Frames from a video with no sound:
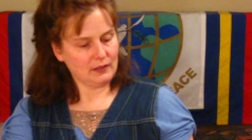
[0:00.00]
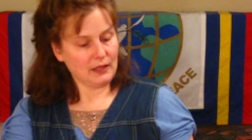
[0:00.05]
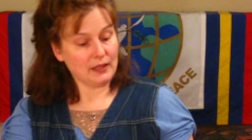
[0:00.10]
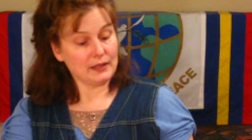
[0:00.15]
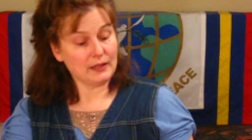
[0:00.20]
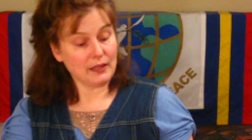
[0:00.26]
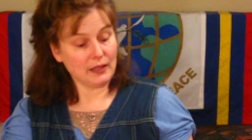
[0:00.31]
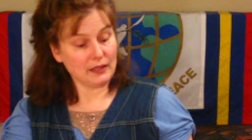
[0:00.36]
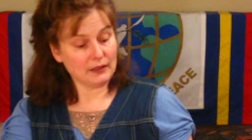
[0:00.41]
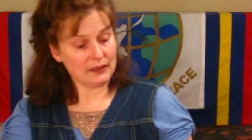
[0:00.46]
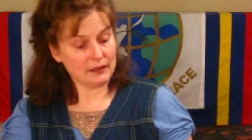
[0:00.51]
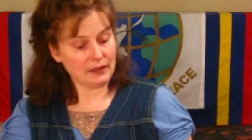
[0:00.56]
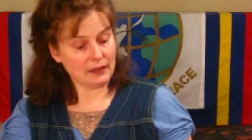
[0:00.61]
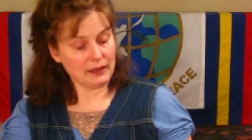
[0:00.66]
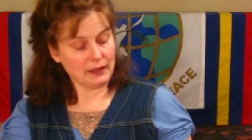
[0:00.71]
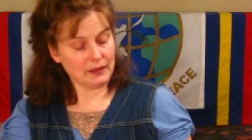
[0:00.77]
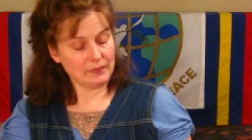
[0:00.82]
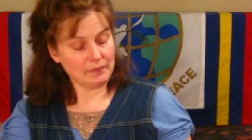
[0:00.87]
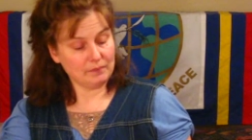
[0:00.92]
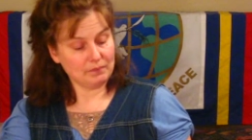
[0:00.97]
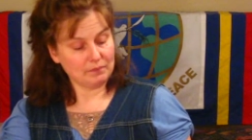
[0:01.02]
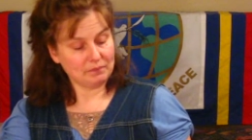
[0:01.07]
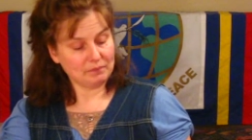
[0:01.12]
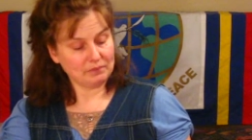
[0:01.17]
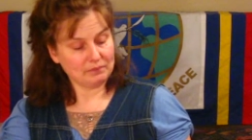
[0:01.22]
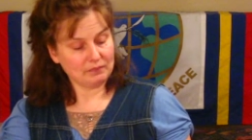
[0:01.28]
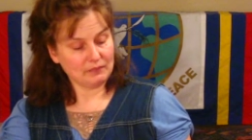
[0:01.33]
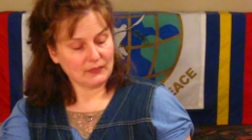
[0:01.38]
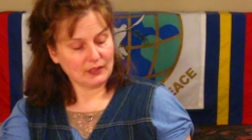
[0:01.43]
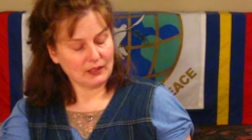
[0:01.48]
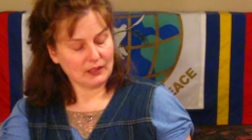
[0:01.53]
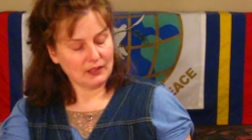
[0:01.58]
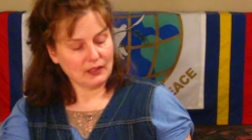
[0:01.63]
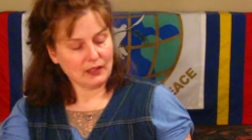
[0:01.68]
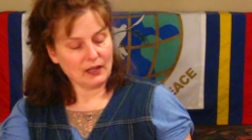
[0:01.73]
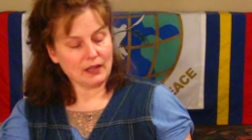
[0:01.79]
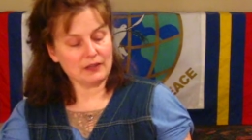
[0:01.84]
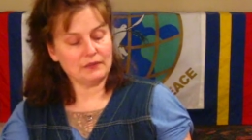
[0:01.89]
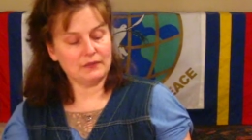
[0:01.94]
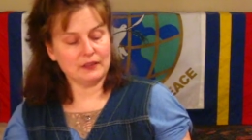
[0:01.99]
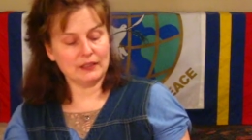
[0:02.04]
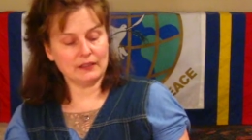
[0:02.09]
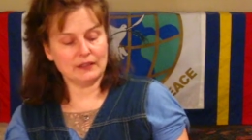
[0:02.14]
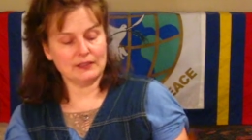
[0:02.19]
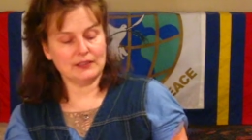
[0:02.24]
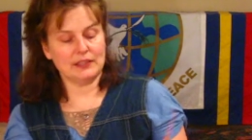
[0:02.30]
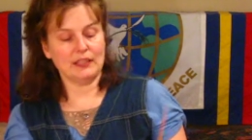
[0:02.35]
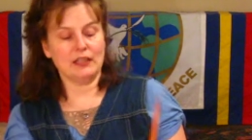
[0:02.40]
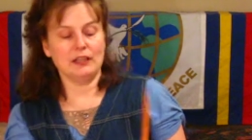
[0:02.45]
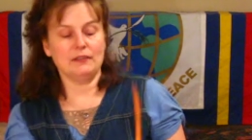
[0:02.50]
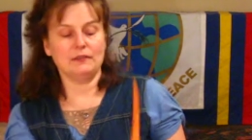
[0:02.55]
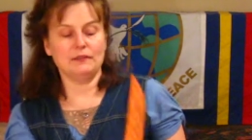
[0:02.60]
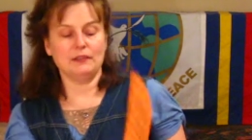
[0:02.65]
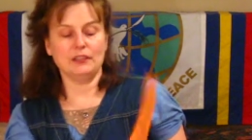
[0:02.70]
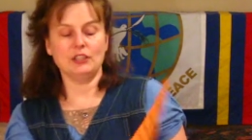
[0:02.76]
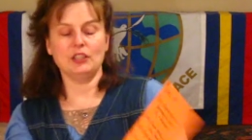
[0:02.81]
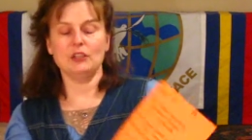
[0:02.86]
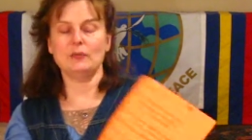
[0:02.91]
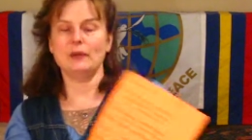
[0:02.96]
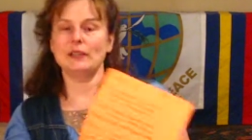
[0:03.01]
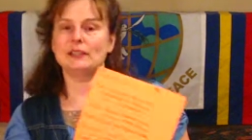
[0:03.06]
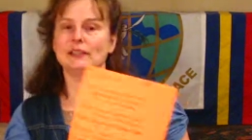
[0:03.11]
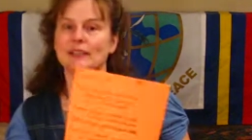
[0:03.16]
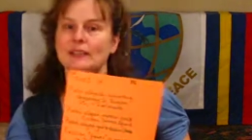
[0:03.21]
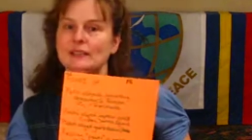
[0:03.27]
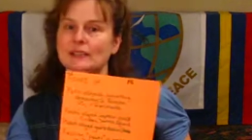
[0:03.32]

Then, a fear is, if the U.S.